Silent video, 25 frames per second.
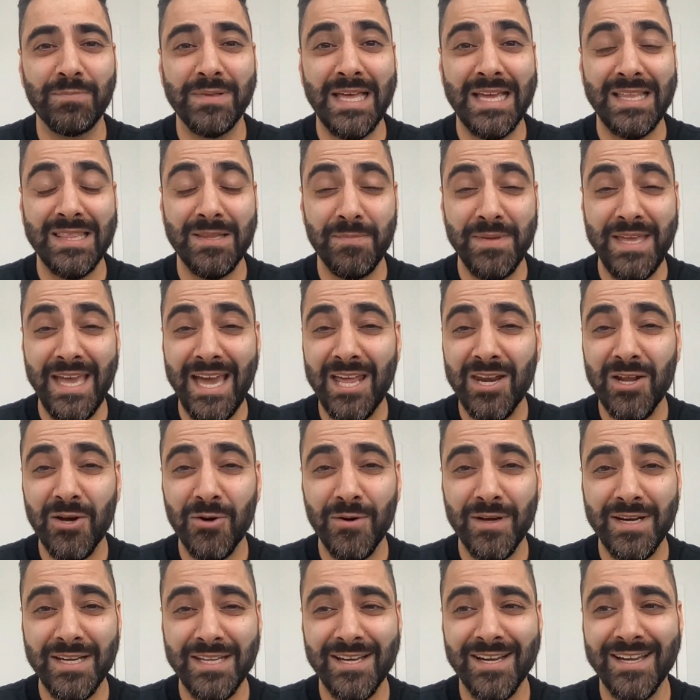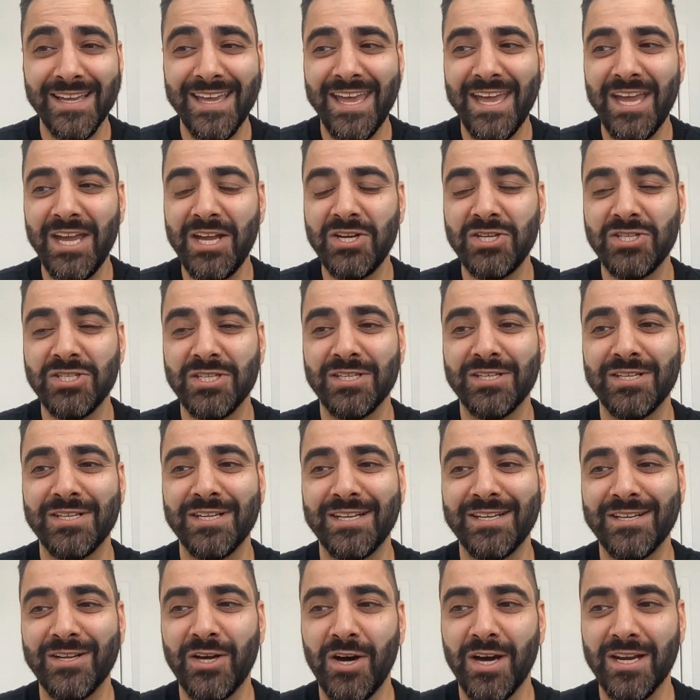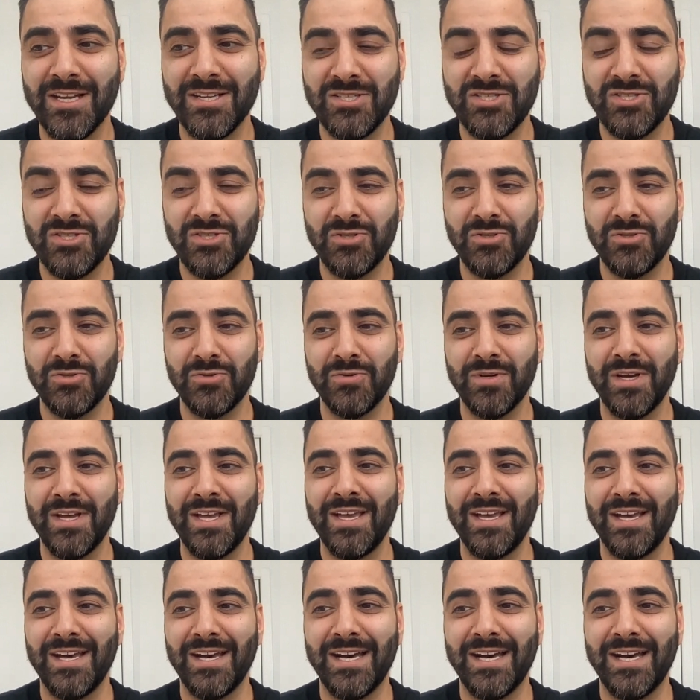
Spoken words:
playing the piano at a young age and got into